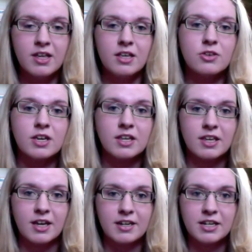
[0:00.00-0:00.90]
You can
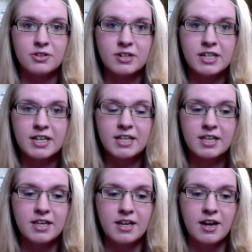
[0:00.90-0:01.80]
click on it and read it.
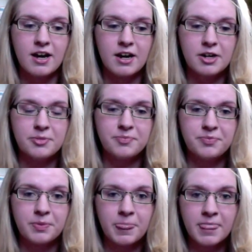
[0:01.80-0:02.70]

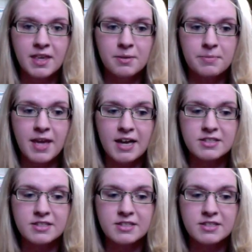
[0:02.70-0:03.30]
But yeah,